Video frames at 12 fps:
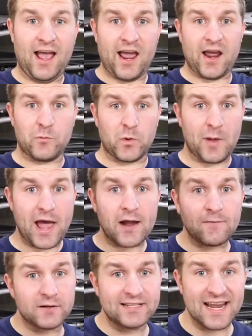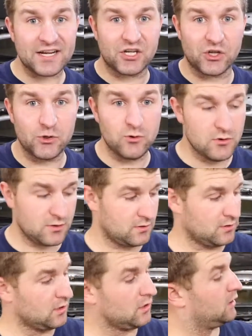And we're back for day 2
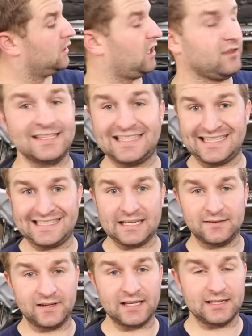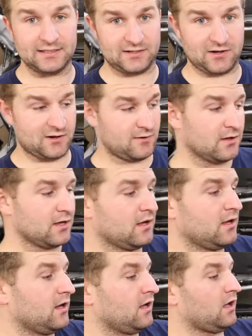of the CCV install.
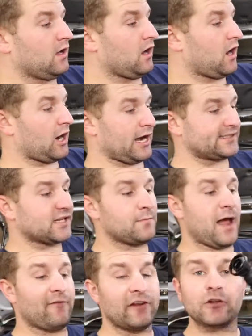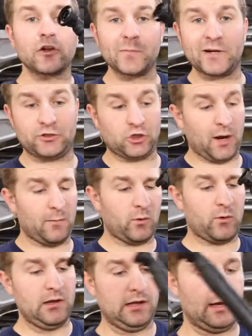All right, so I'm having a little bit of
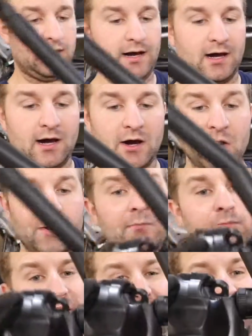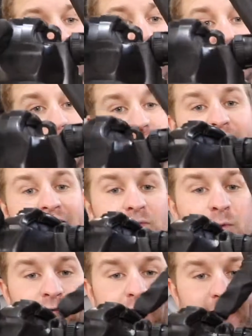trouble, primarily with
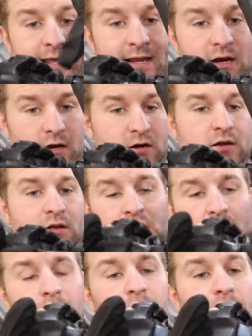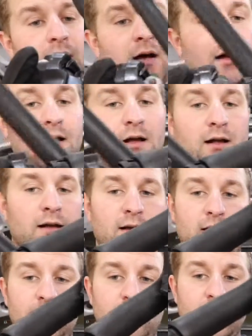this one right here. The
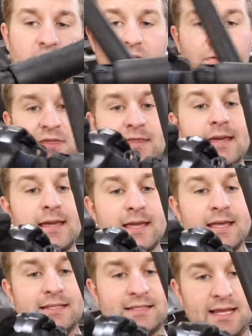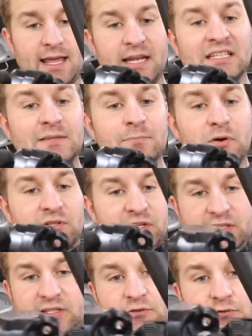thing is, it's supposed to
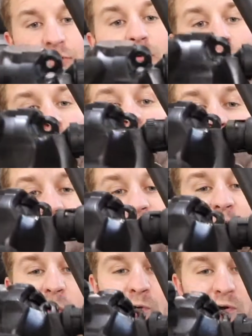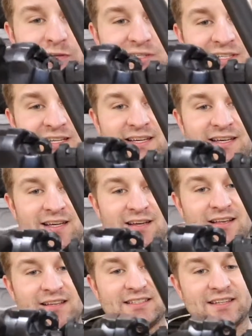screw on almost.
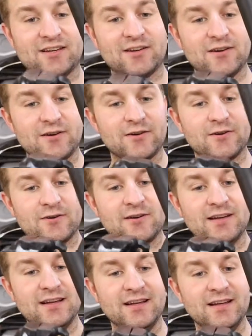So,